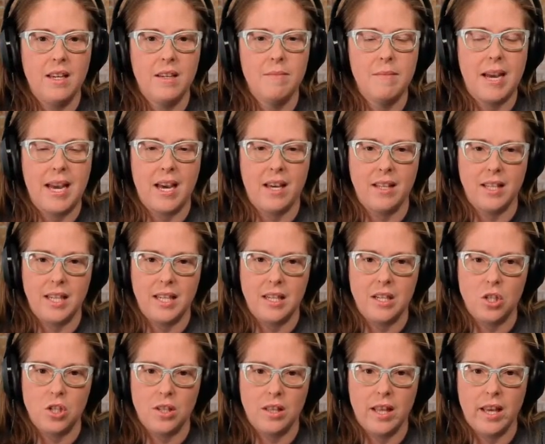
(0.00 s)
my LED
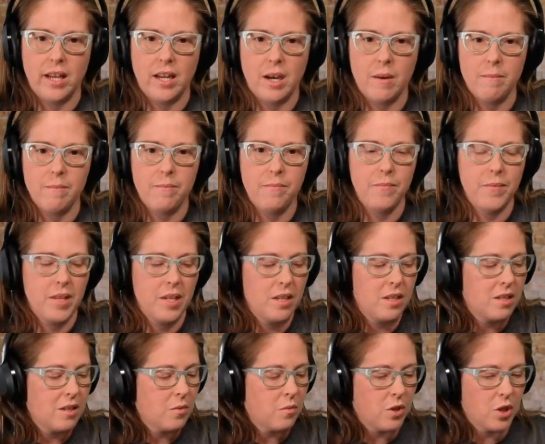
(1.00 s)
should light up,
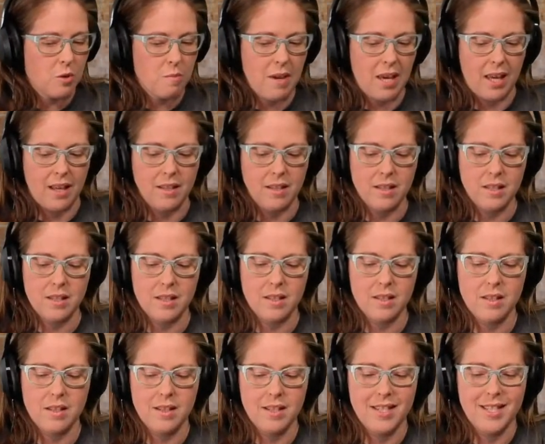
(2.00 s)
which means
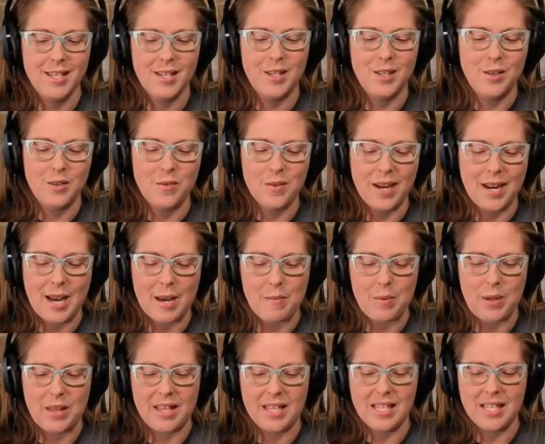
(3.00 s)
when I
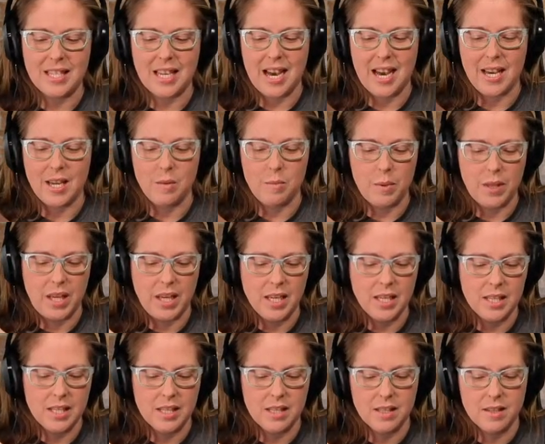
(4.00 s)
put this guy in
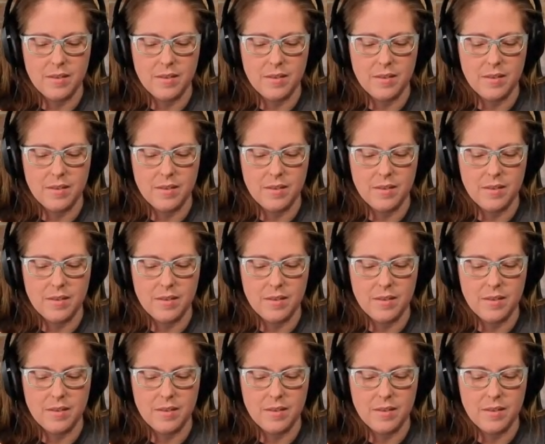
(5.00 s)
place,